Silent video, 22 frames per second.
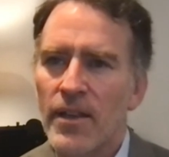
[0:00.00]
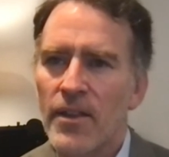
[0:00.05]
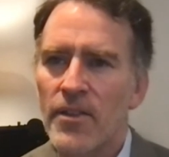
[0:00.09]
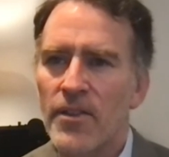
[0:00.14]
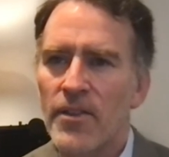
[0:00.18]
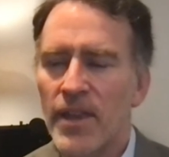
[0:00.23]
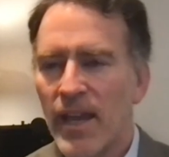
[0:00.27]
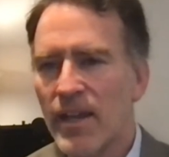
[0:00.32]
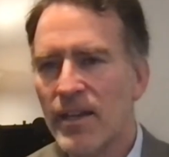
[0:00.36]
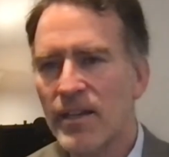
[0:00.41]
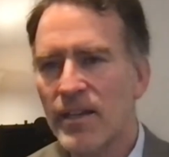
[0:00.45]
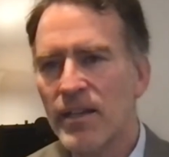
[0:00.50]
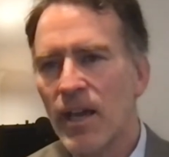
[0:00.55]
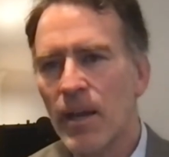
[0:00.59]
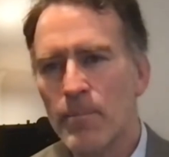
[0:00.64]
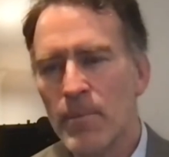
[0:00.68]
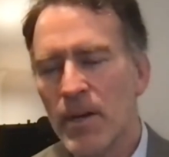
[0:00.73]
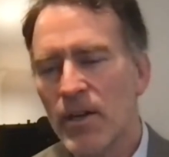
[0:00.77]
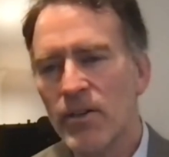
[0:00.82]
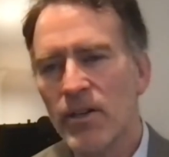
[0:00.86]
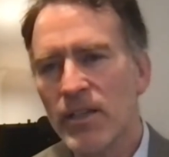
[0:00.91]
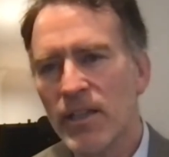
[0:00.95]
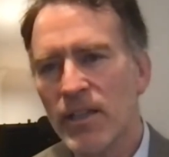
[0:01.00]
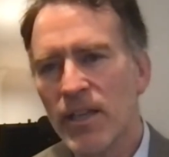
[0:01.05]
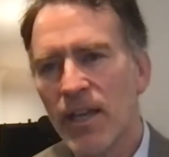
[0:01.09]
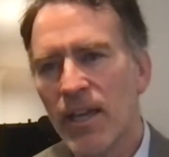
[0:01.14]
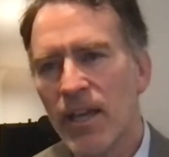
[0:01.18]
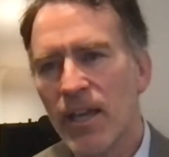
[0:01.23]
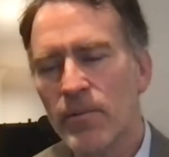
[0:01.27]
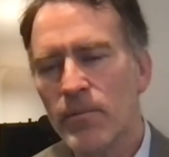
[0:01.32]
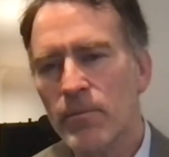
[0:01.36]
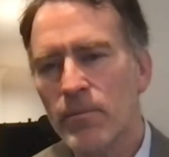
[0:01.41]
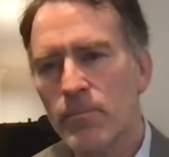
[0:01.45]
than America
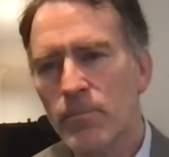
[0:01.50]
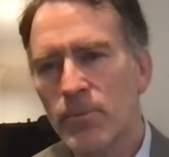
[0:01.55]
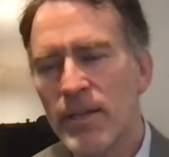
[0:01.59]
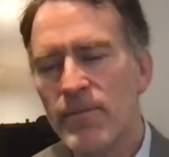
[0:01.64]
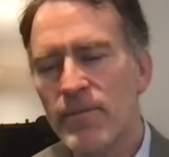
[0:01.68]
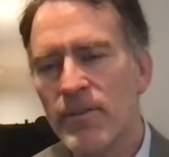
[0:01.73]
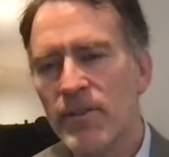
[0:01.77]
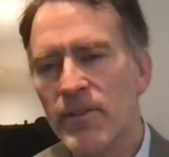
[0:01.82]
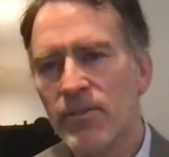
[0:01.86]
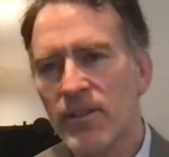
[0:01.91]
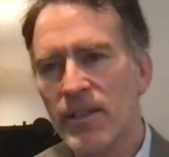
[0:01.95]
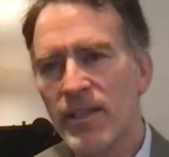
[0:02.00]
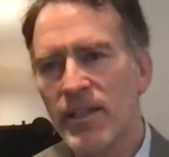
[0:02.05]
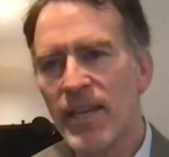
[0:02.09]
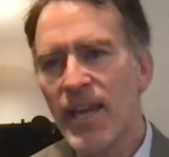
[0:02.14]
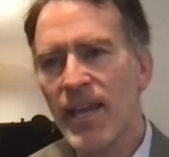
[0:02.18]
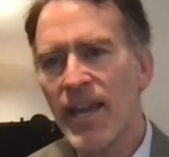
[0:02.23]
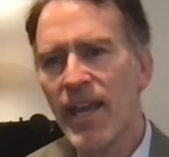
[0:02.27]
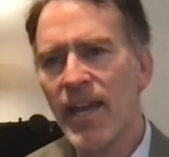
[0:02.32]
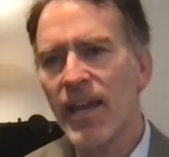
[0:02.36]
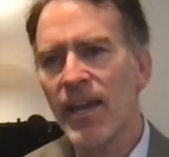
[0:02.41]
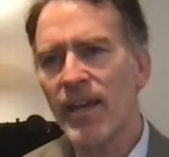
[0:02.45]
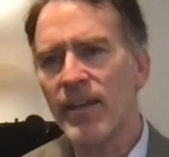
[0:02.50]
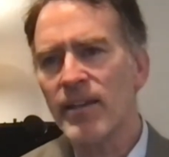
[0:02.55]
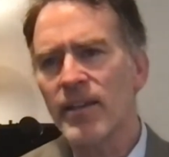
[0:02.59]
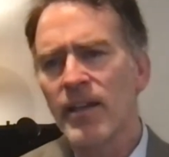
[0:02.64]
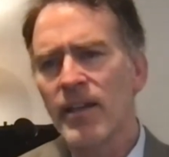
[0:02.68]
had previously had.